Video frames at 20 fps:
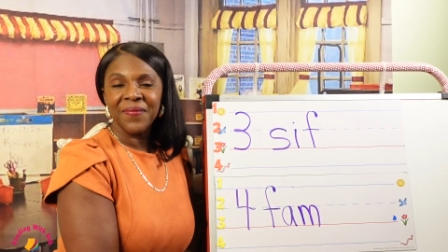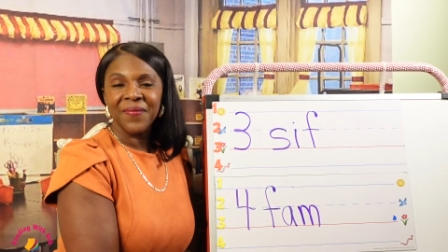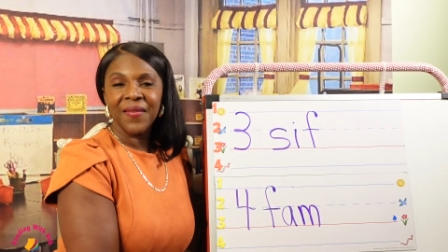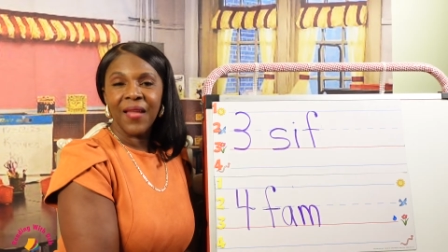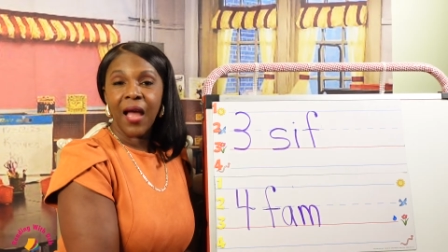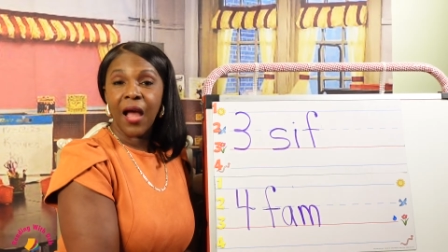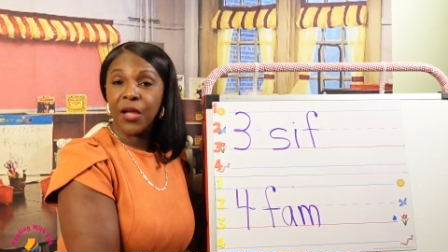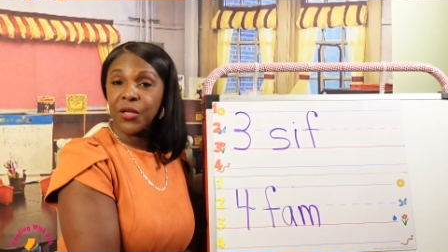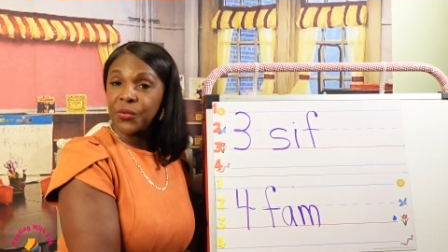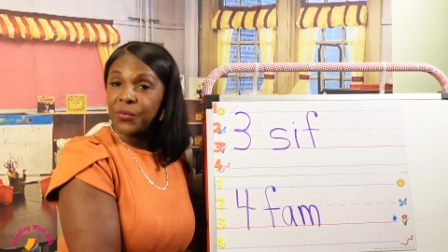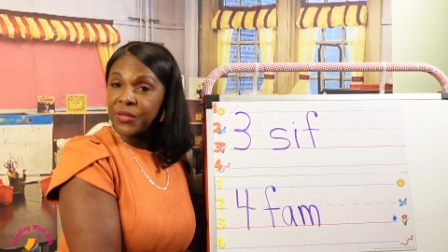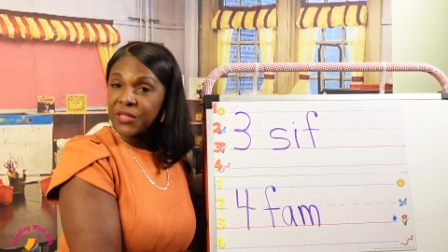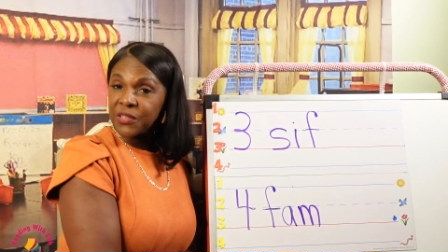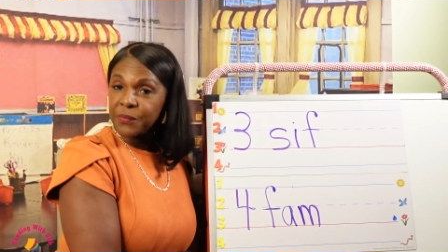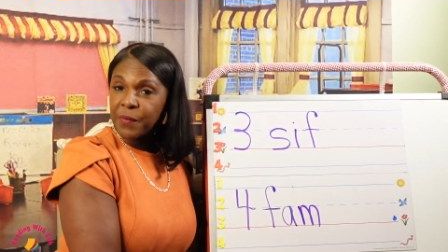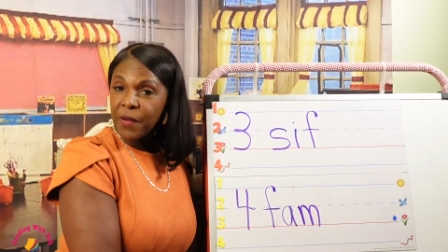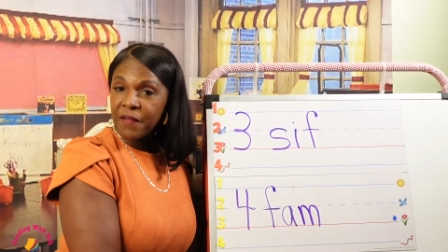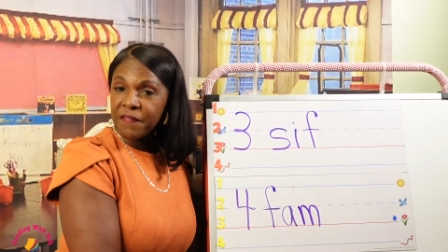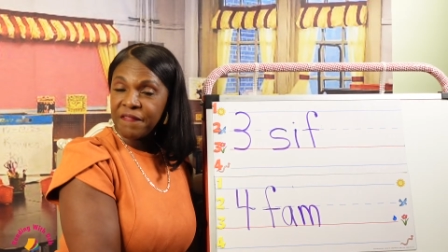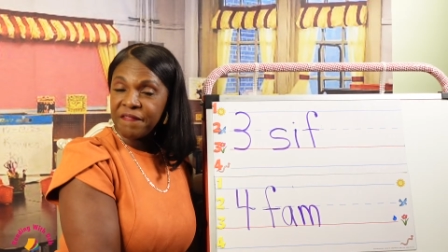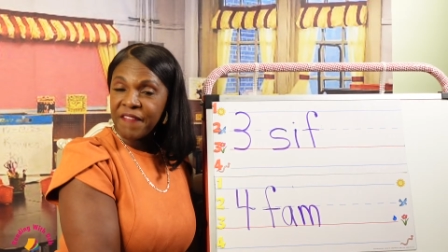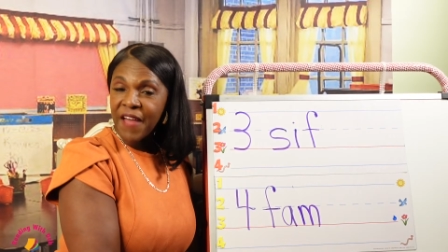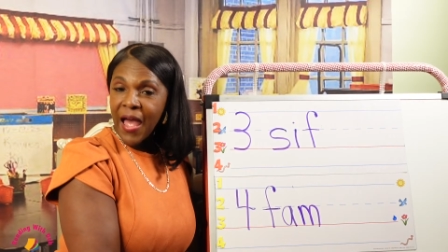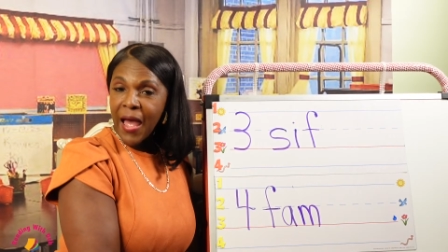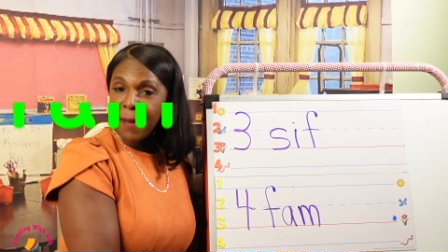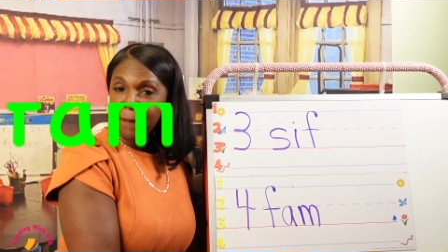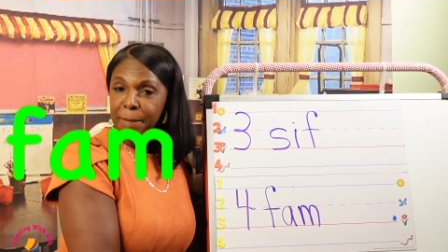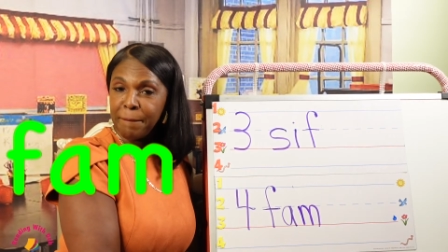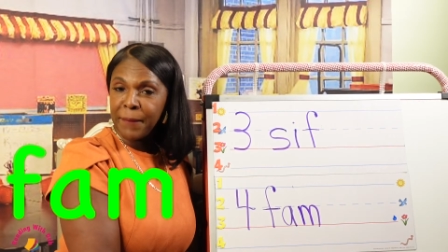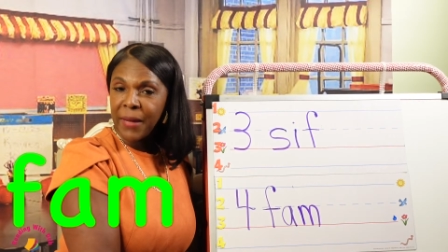How do we spell
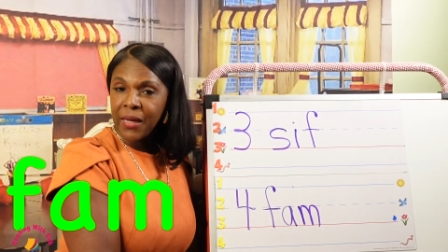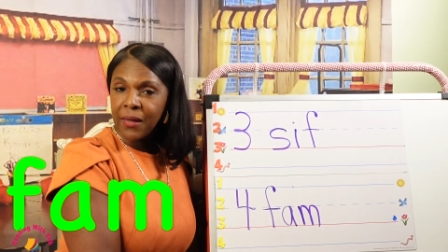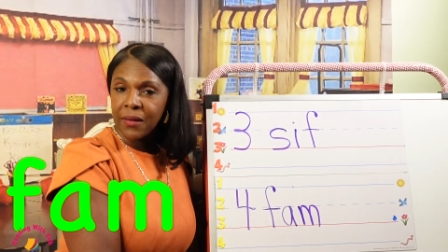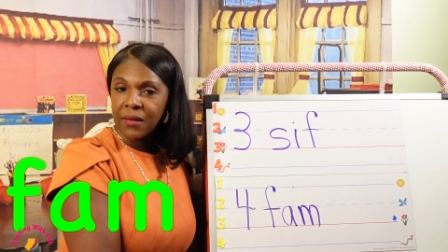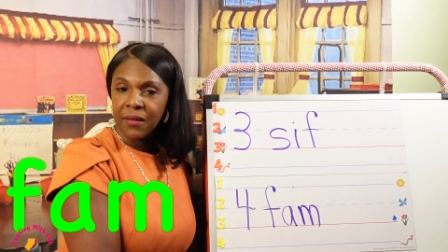fam?